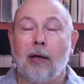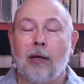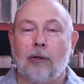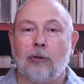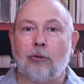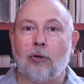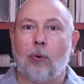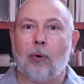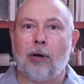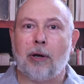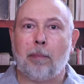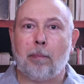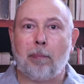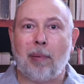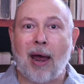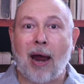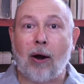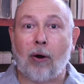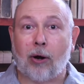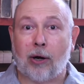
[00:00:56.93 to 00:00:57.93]
So an
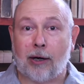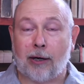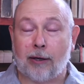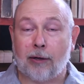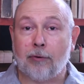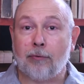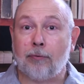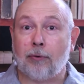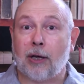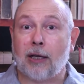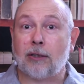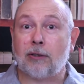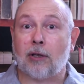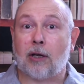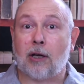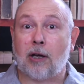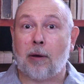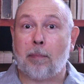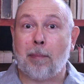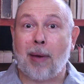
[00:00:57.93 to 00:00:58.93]
imperative is a
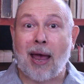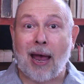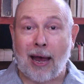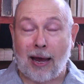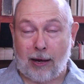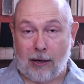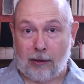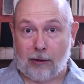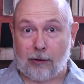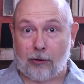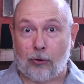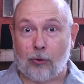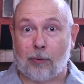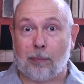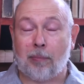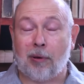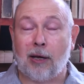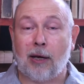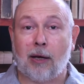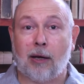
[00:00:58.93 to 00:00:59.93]
command. You're
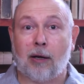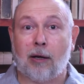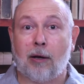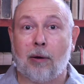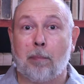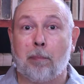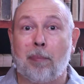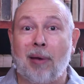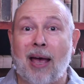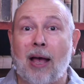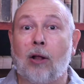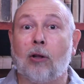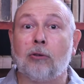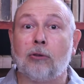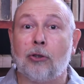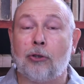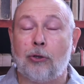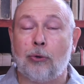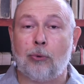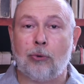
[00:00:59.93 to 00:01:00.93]
being compelled
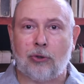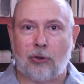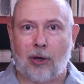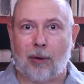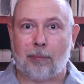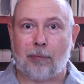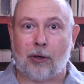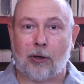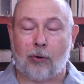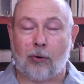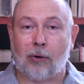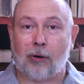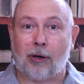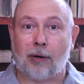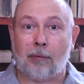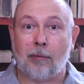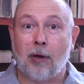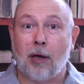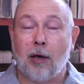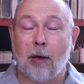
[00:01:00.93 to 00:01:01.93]
to do something. You're
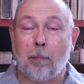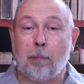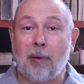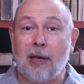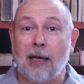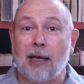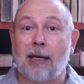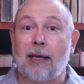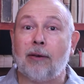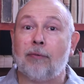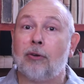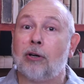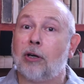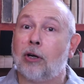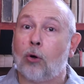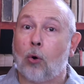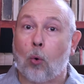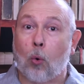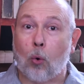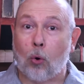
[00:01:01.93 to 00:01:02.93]
being given
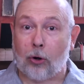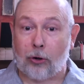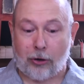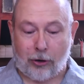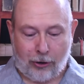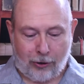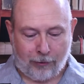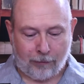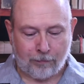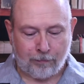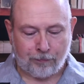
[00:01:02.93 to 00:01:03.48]
an order.